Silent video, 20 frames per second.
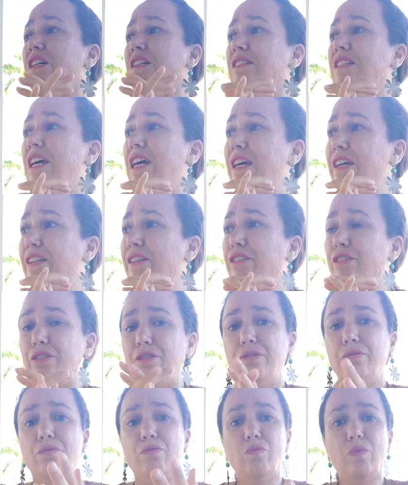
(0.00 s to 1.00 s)
then
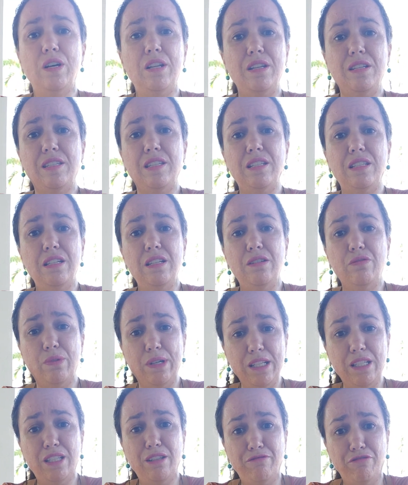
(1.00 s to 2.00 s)
what is it
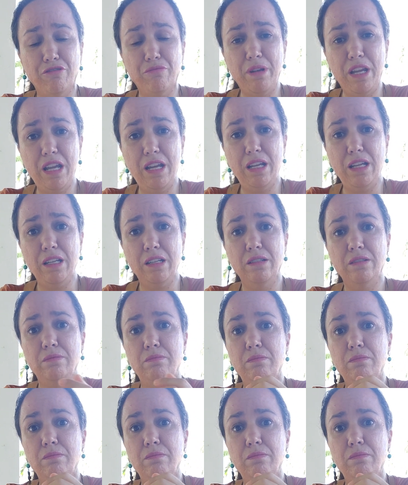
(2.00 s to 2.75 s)
for me?